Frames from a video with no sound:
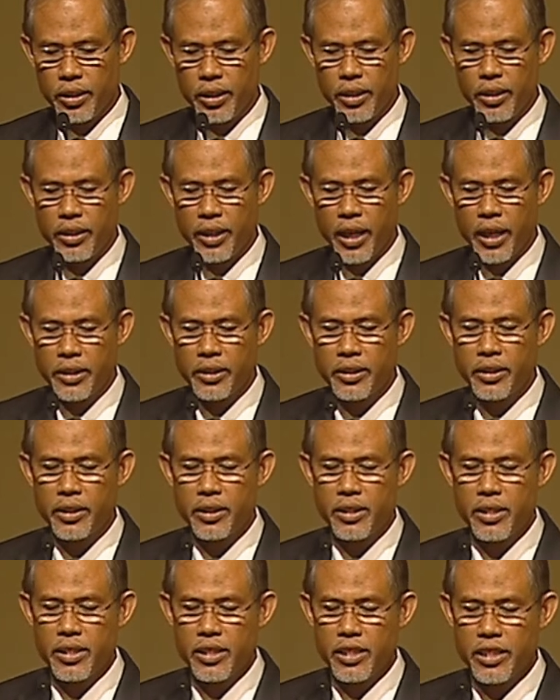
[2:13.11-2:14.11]

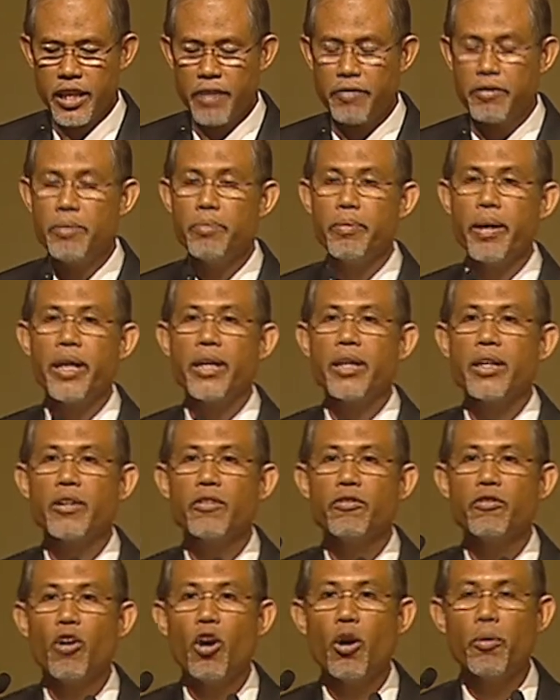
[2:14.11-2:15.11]
indicted seven men
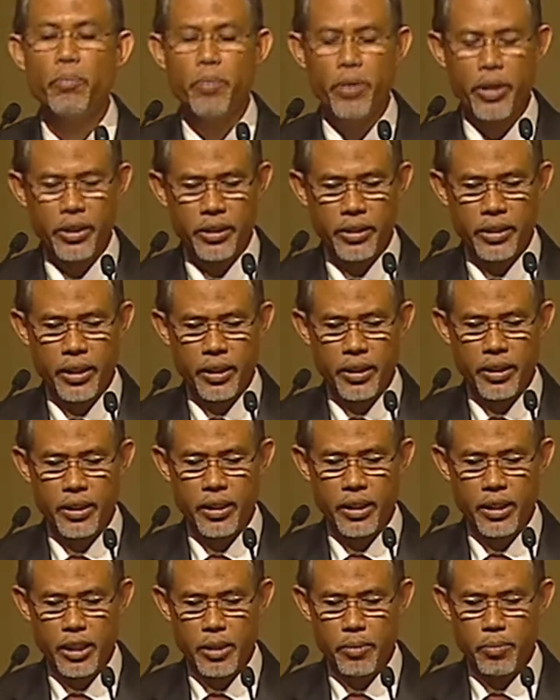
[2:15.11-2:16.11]
for
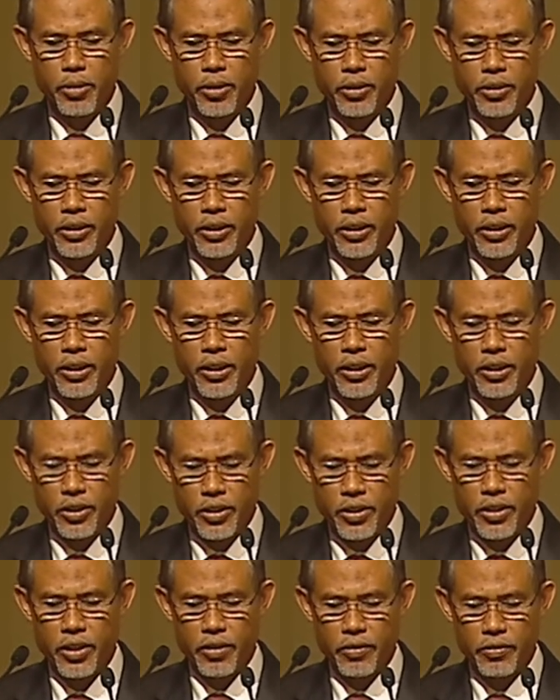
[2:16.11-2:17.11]
operating Liberty
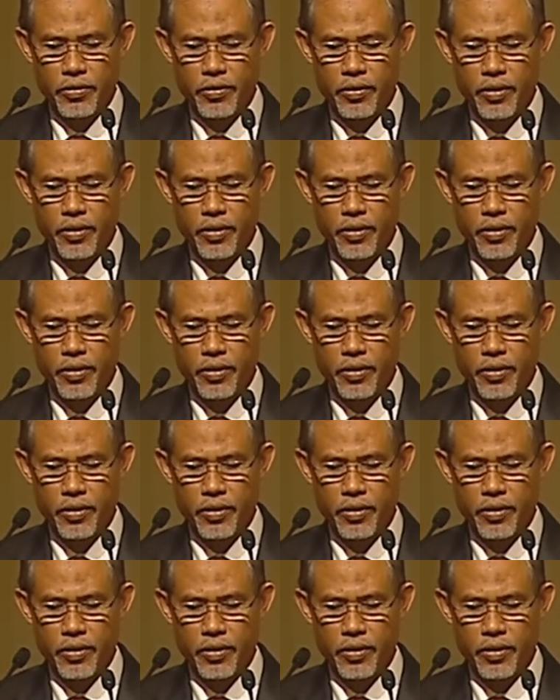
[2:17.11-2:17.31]
Reserve,